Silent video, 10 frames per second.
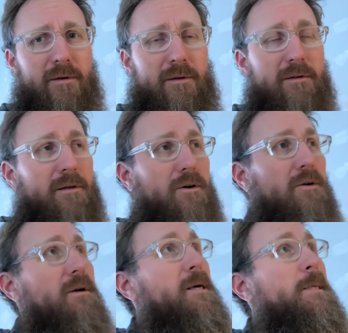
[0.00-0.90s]

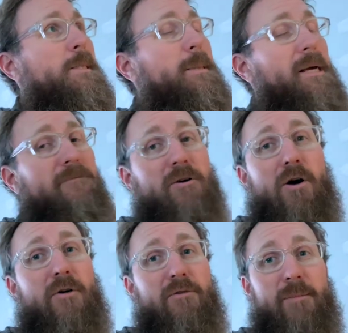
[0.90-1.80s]
So if you're
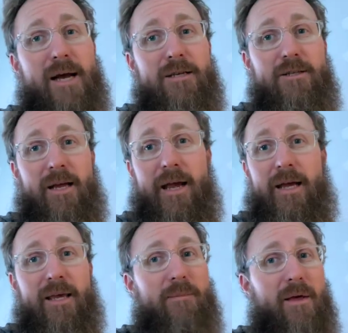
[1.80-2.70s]
all for mesh, hey,
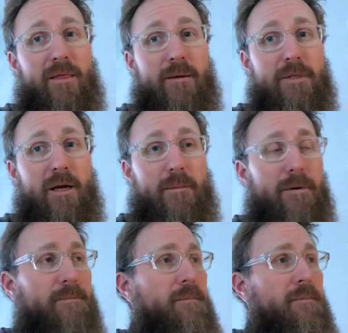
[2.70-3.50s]
give me a thumbs up.